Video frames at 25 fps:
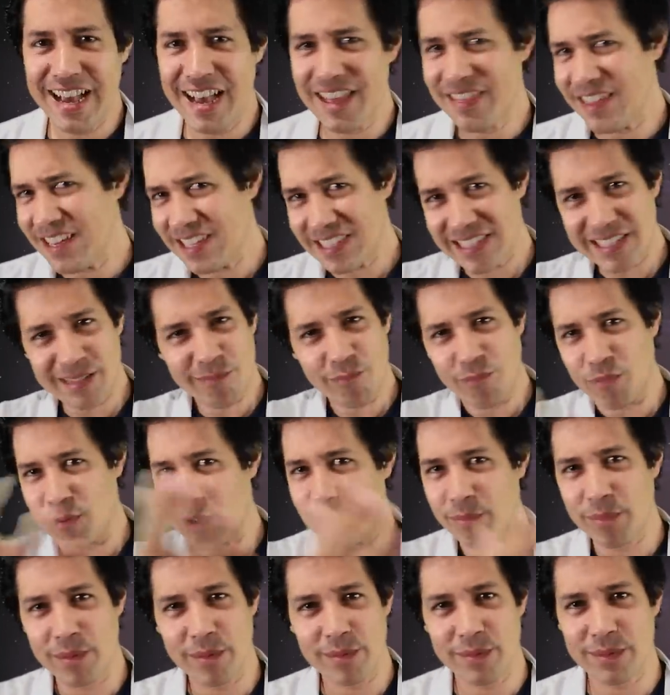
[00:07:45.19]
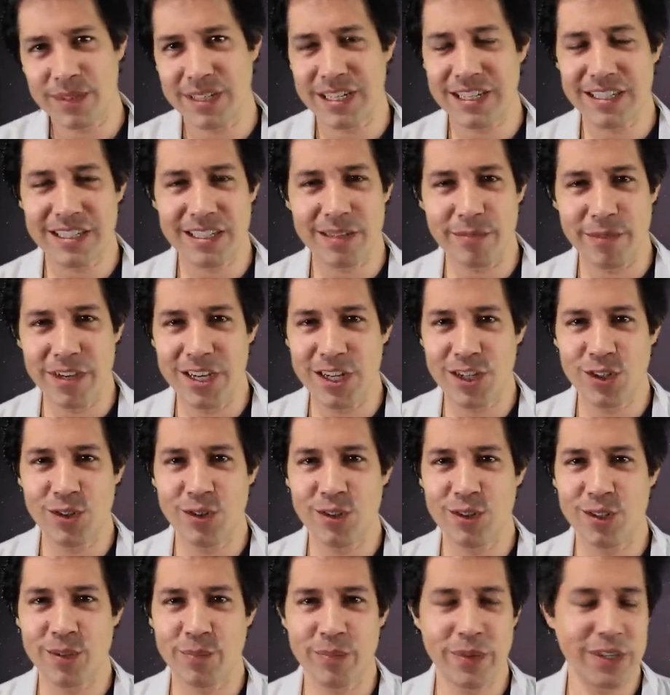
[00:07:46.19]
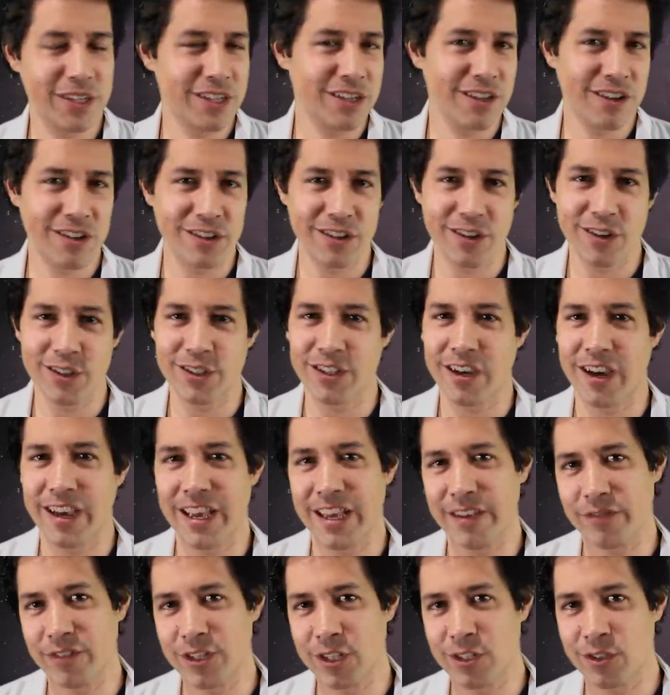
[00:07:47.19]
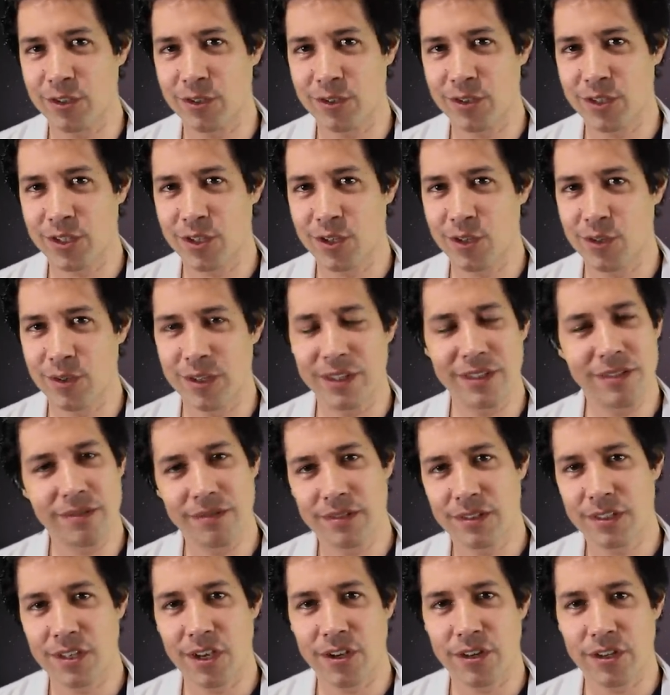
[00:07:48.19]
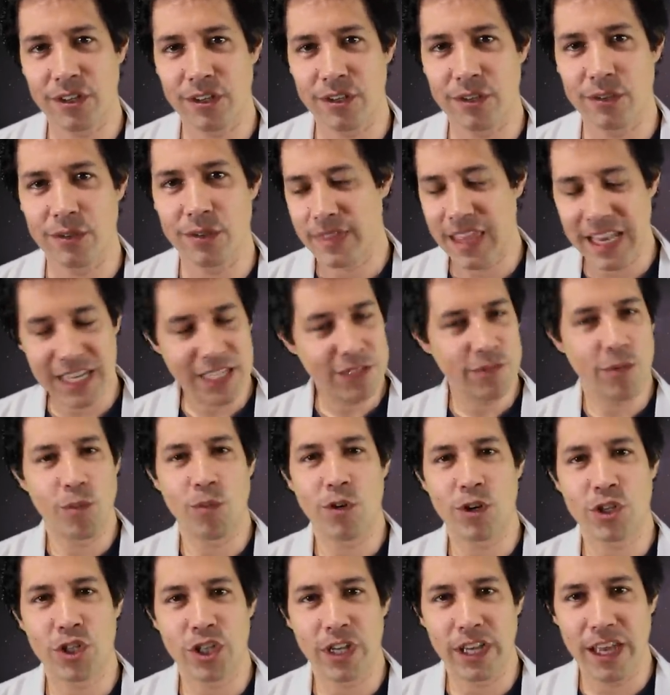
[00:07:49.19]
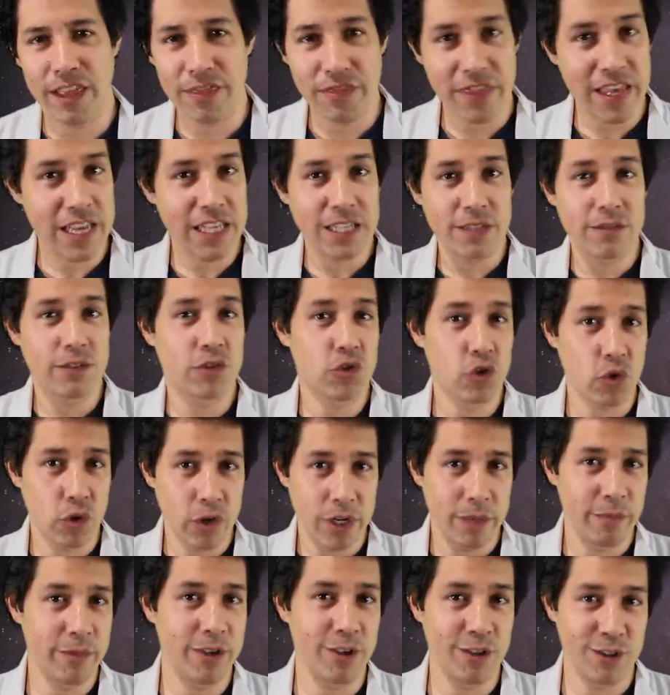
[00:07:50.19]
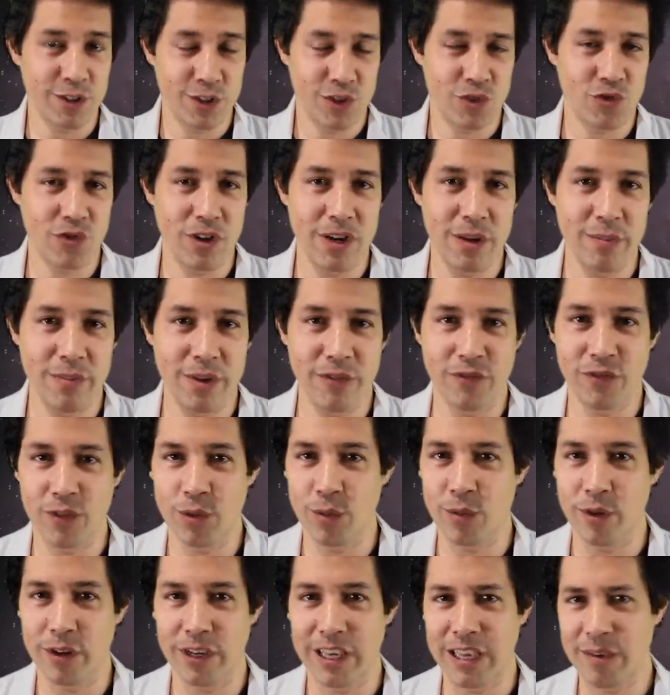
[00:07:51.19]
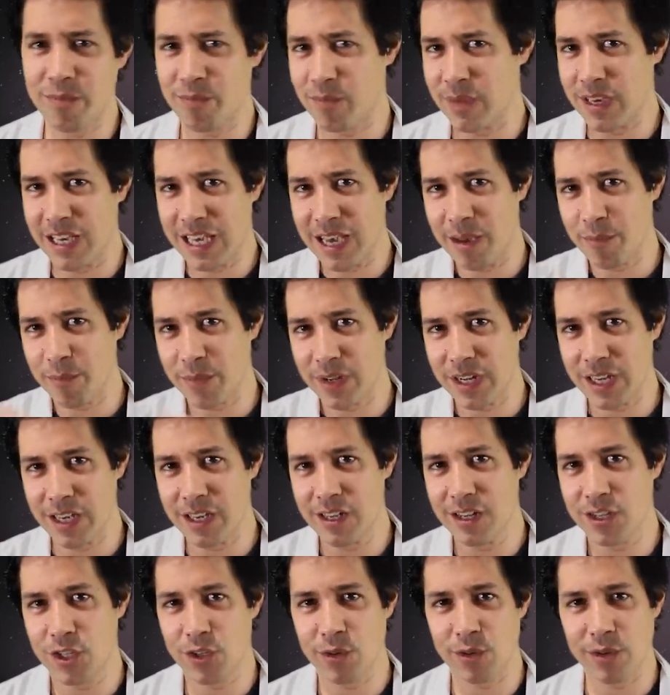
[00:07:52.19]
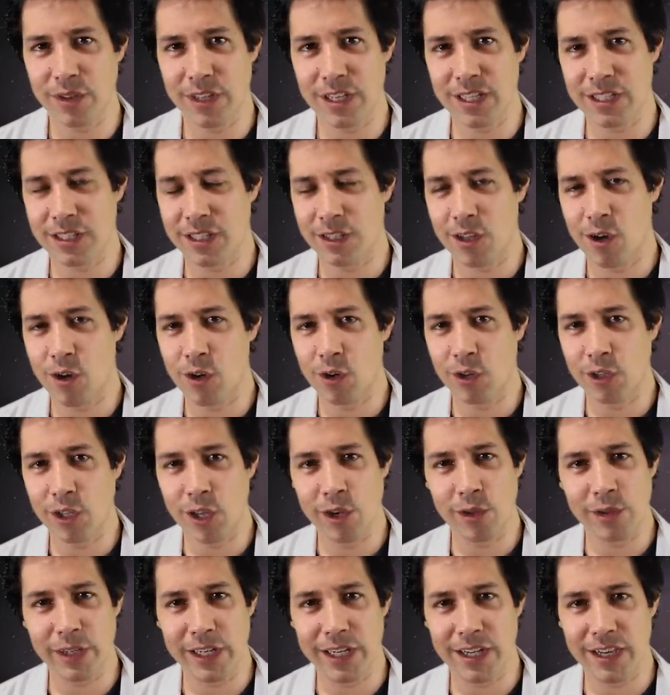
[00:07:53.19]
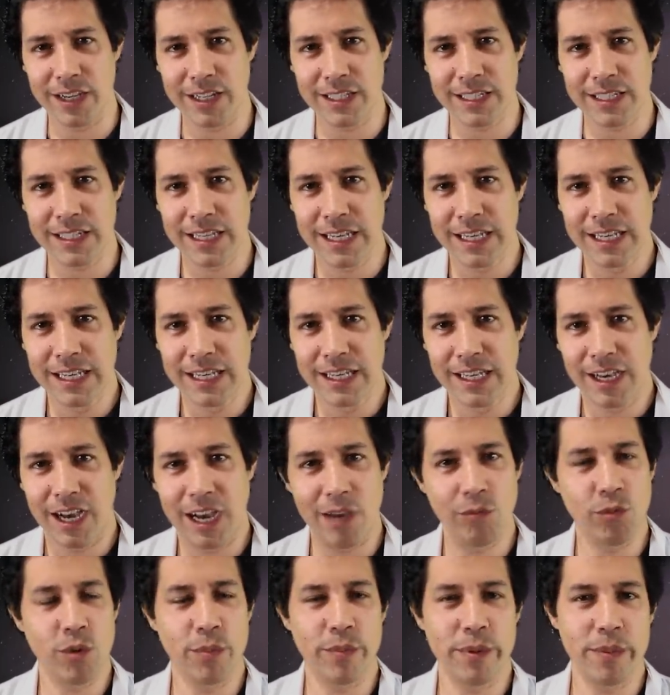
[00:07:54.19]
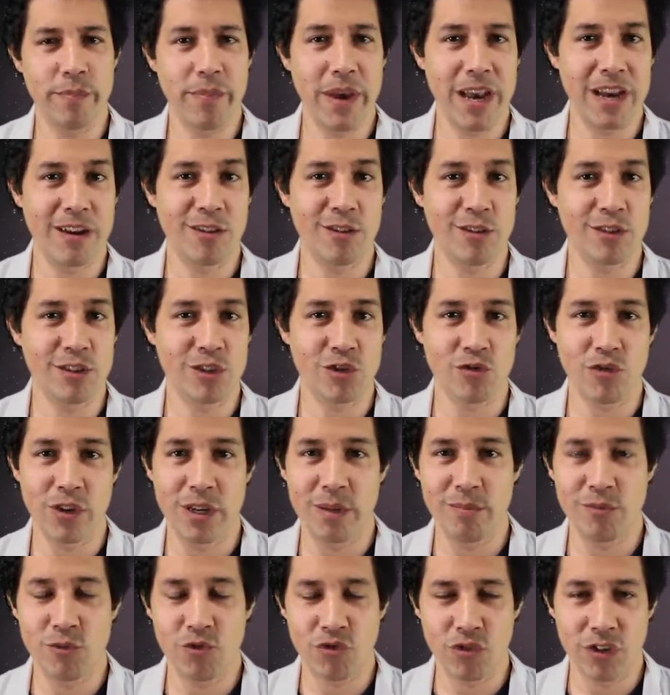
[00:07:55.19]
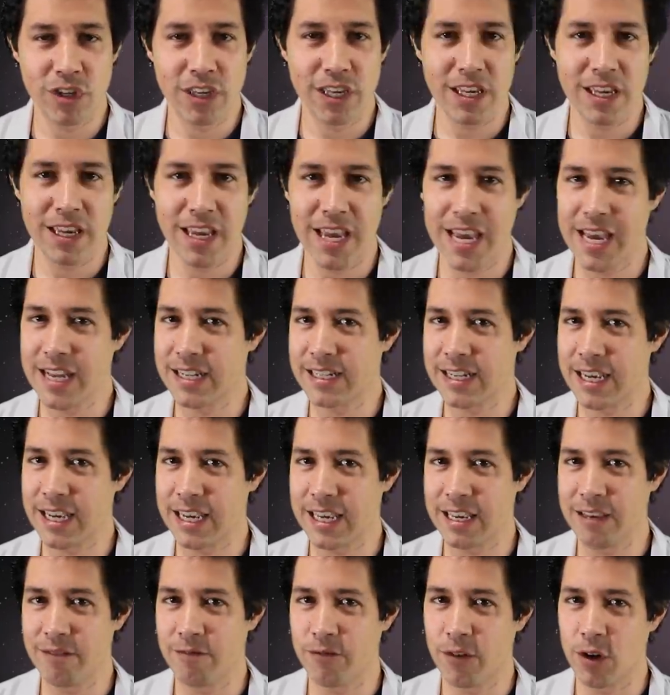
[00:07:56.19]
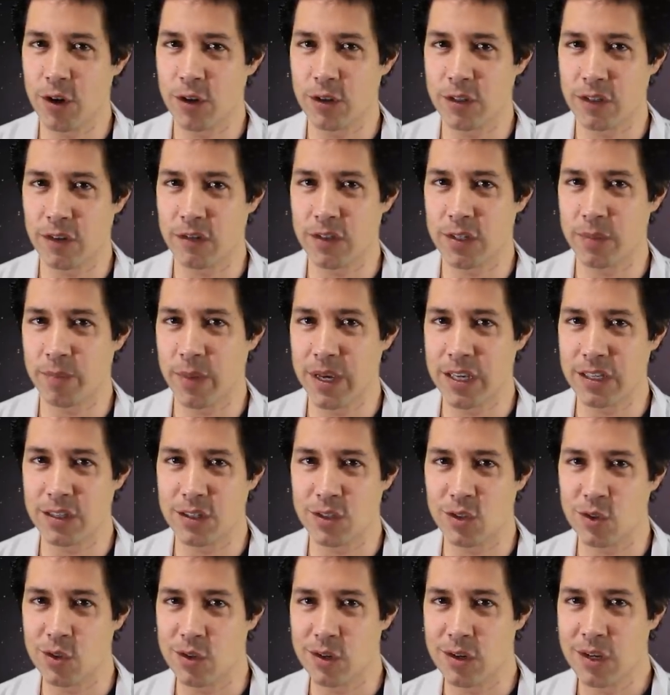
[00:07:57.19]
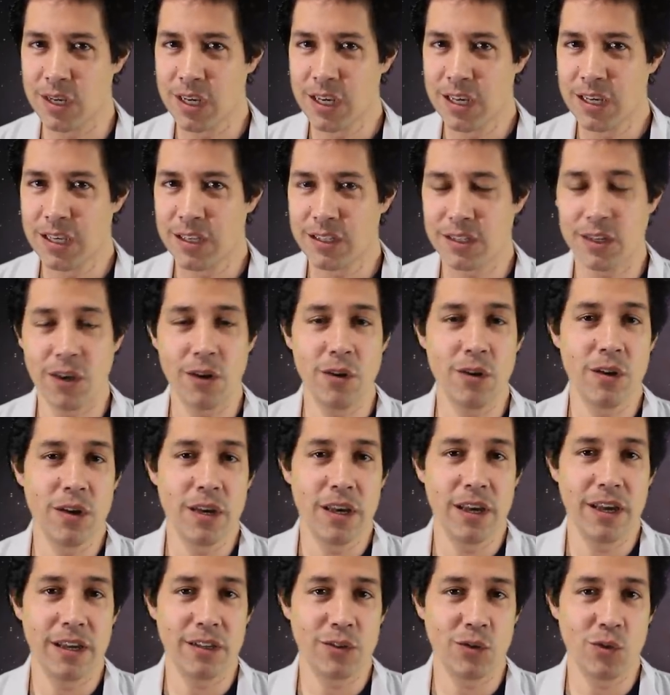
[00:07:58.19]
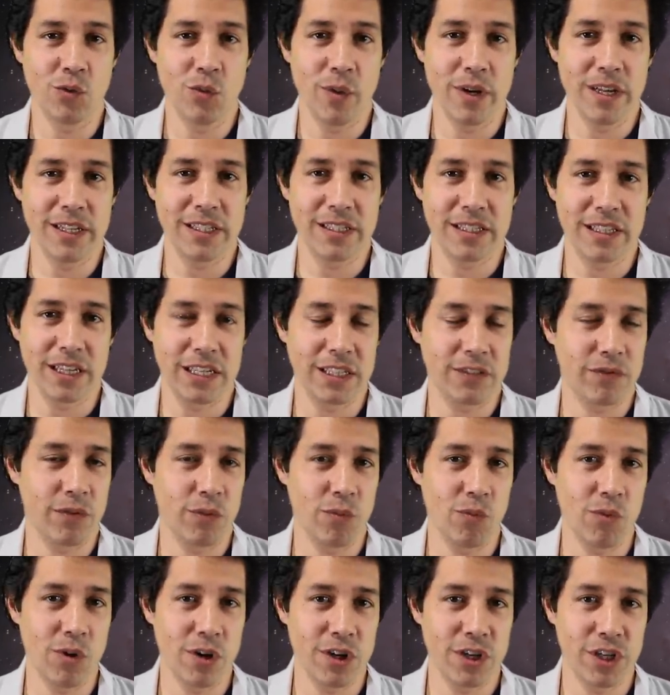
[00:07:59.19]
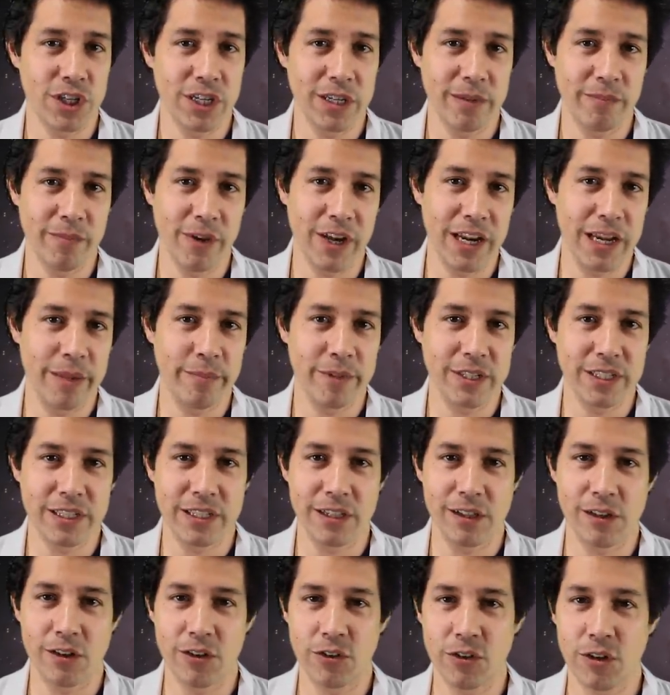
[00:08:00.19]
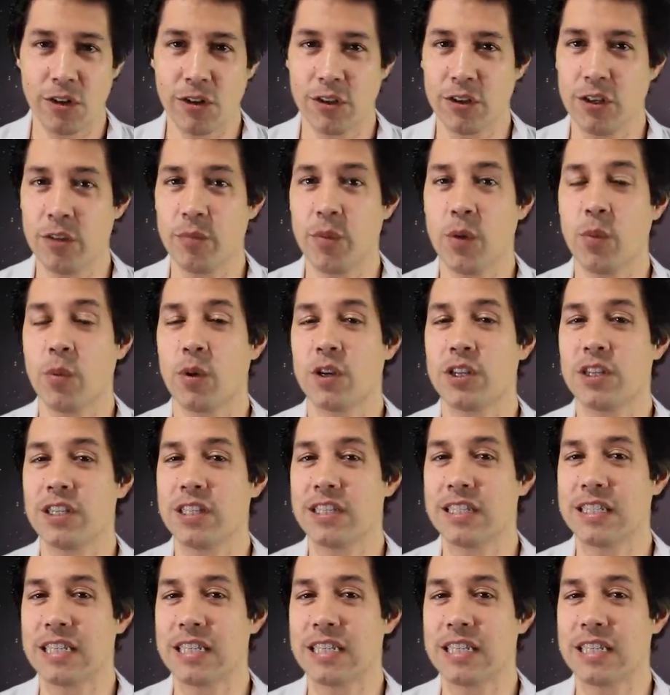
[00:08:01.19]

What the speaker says: There's some problems, there's some issues, but God knows I have issues too, and so do you. Thanks for watching, and thanks for joining me on stream if you were keeping me company during these long, lonely nights. I will be back on stream drinking and taking photos of space soon. So, as always, thanks for watching. My name is Dylan O'Donnell. You've been watching